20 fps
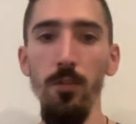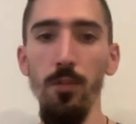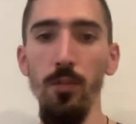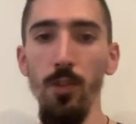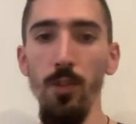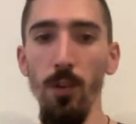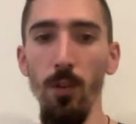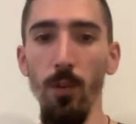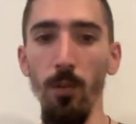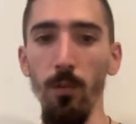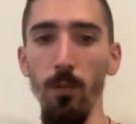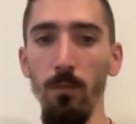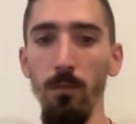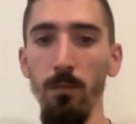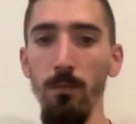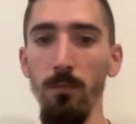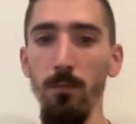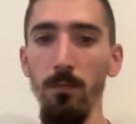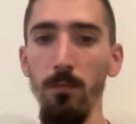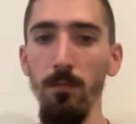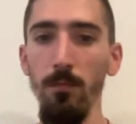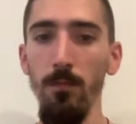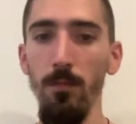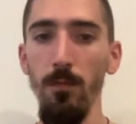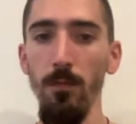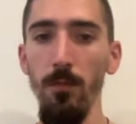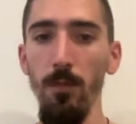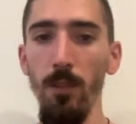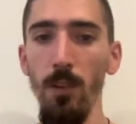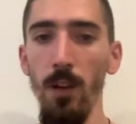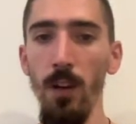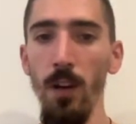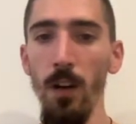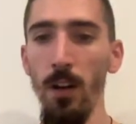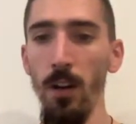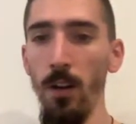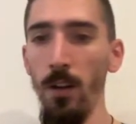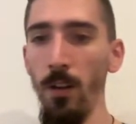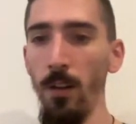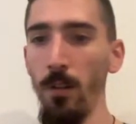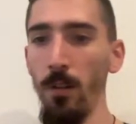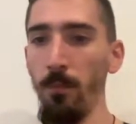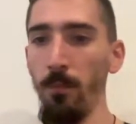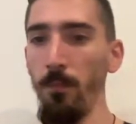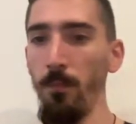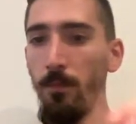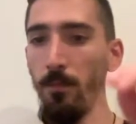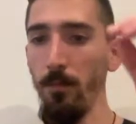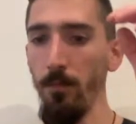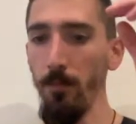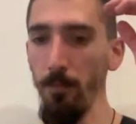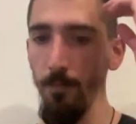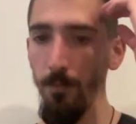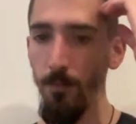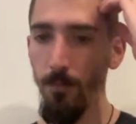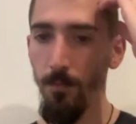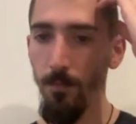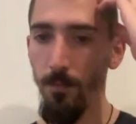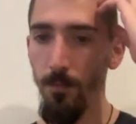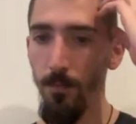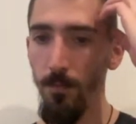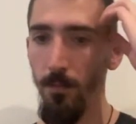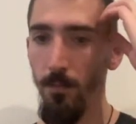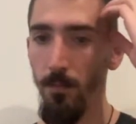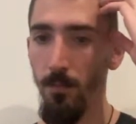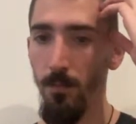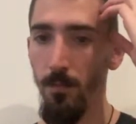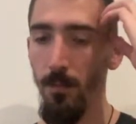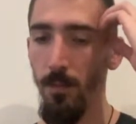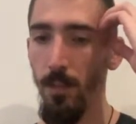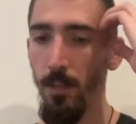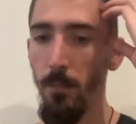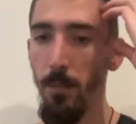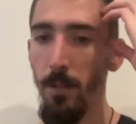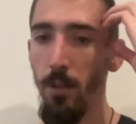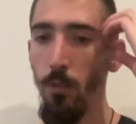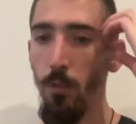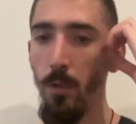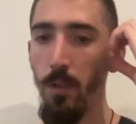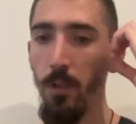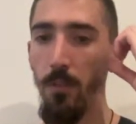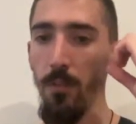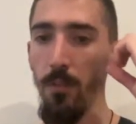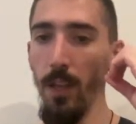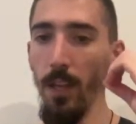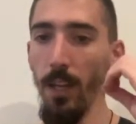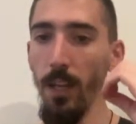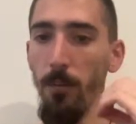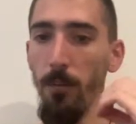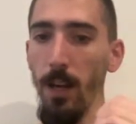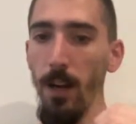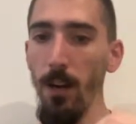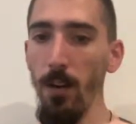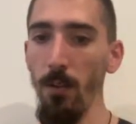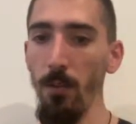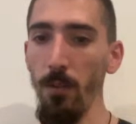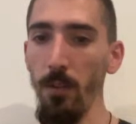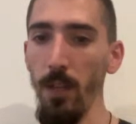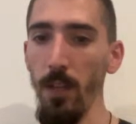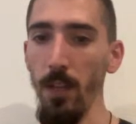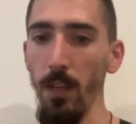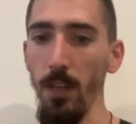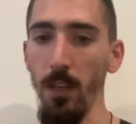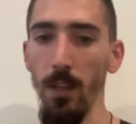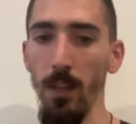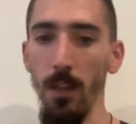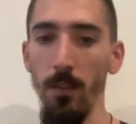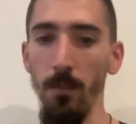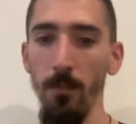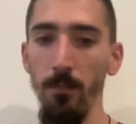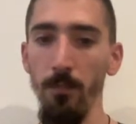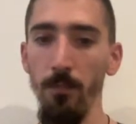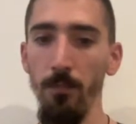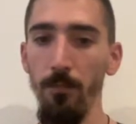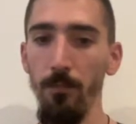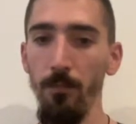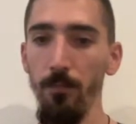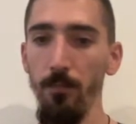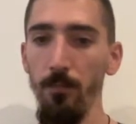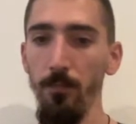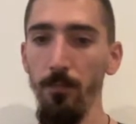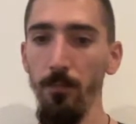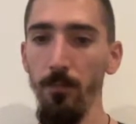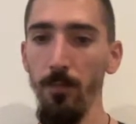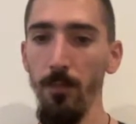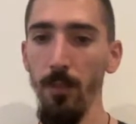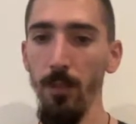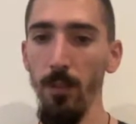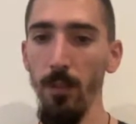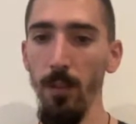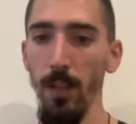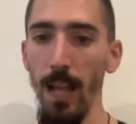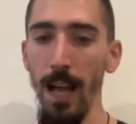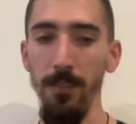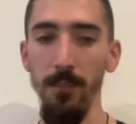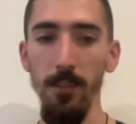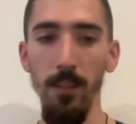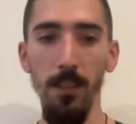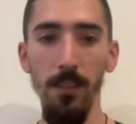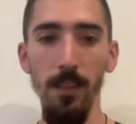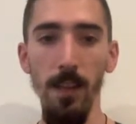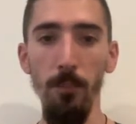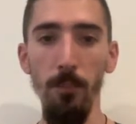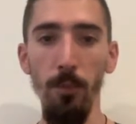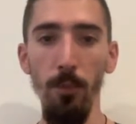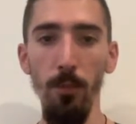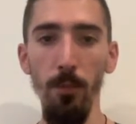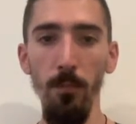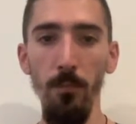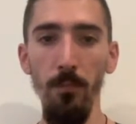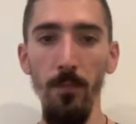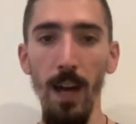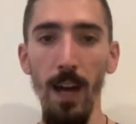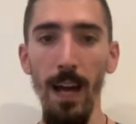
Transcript: So, let me know what you think about the last example.